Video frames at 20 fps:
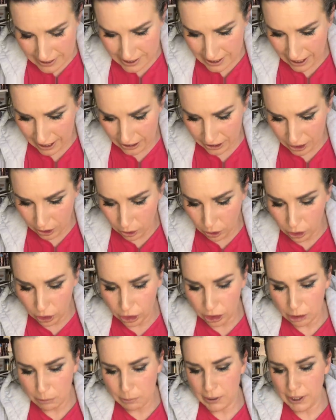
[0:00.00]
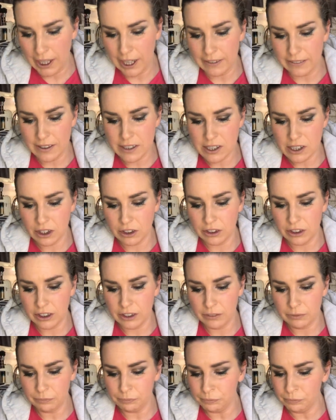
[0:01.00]
sad. They're all going to be like this, aren't
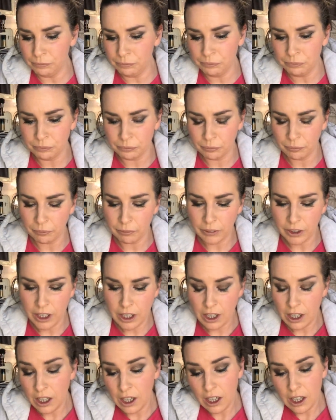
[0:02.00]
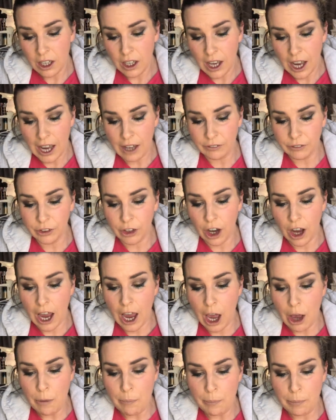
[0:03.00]
they? I've got
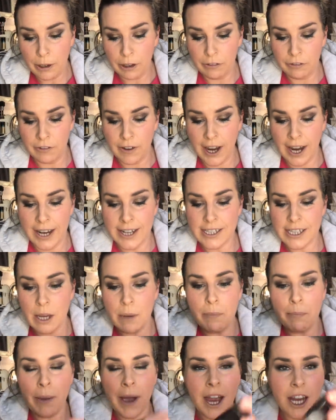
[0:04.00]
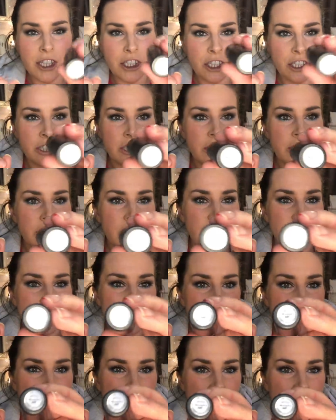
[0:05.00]
Amplified Impassioned.
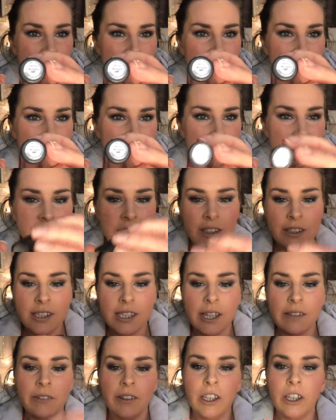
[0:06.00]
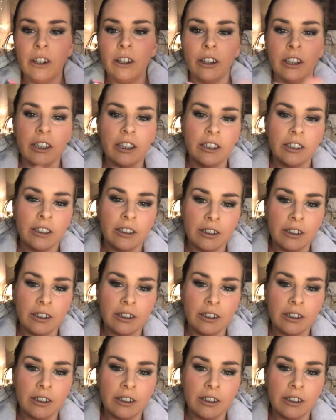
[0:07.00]
Let's have a look.